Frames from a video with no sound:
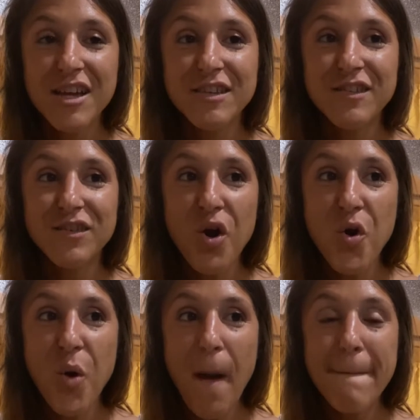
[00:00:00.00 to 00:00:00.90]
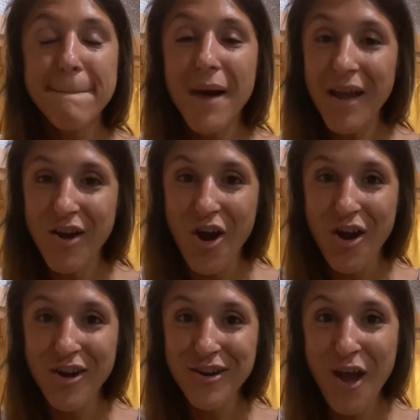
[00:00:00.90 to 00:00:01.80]
So my
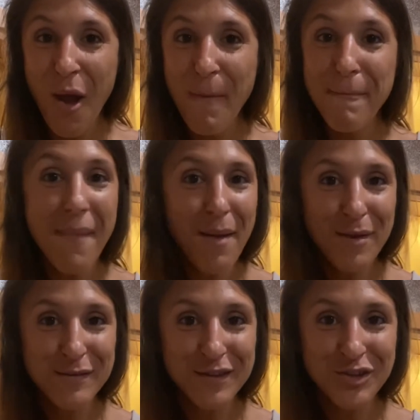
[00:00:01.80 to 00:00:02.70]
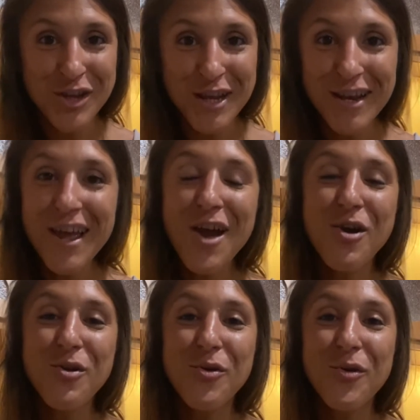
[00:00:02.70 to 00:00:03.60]
musician,
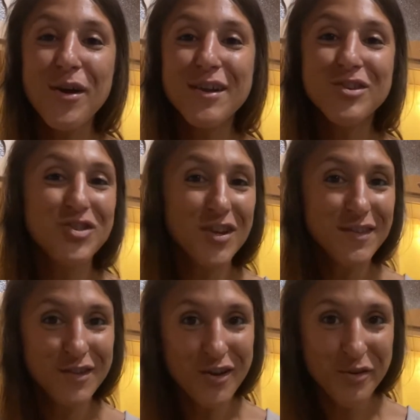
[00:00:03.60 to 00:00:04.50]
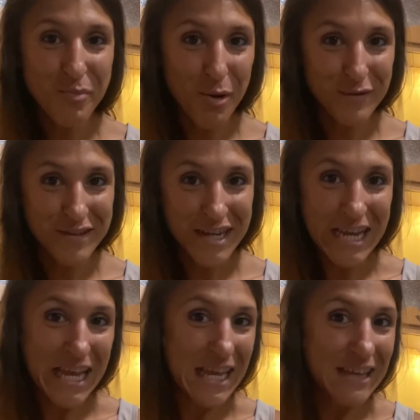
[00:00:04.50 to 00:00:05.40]
who just started posting
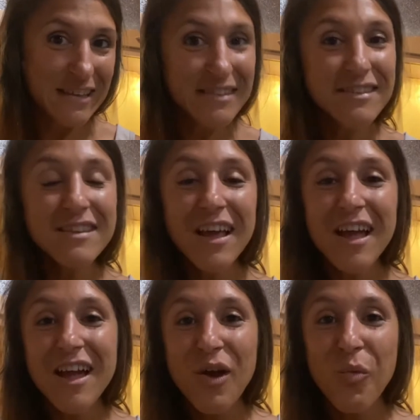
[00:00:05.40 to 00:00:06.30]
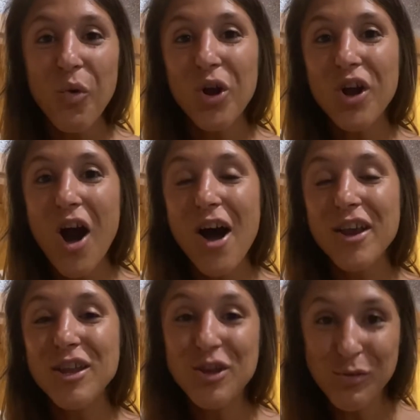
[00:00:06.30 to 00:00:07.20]
his work
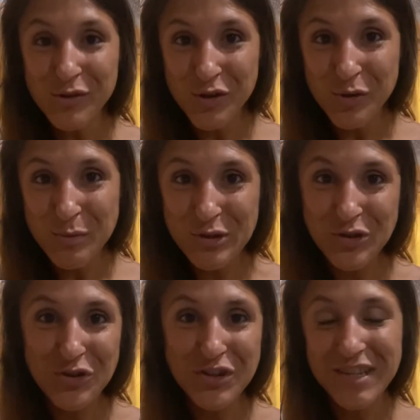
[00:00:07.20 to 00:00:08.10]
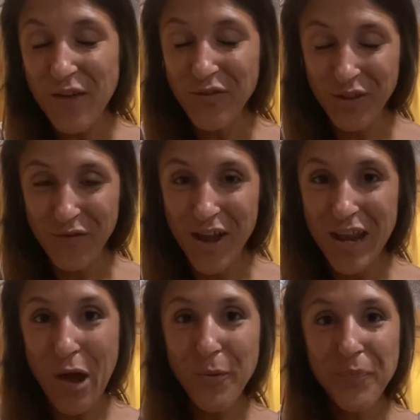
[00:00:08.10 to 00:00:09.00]
on YouTube, which you should definitely find
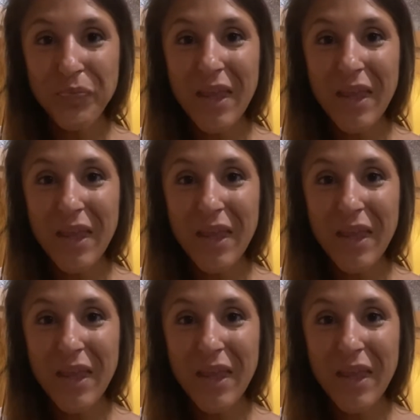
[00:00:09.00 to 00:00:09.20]
out.